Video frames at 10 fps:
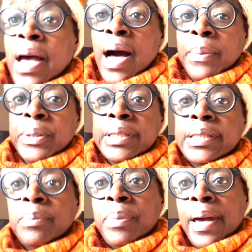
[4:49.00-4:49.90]
I'm going to
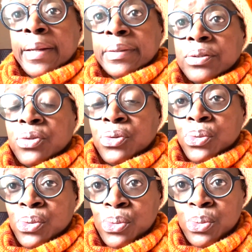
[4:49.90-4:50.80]
get back
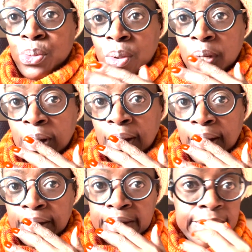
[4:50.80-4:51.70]
to
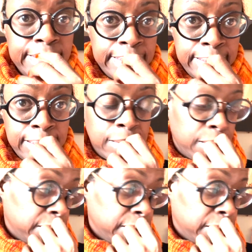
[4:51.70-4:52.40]
this knitting.